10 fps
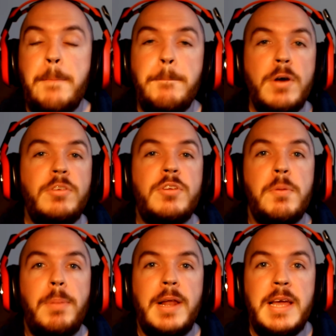most
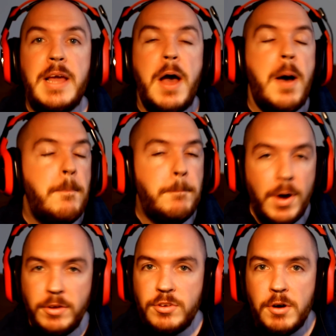complete,
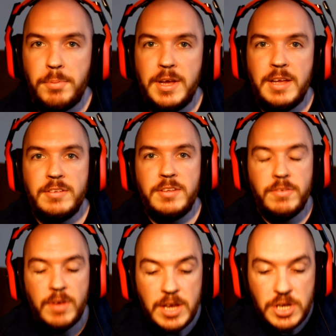most comprehensive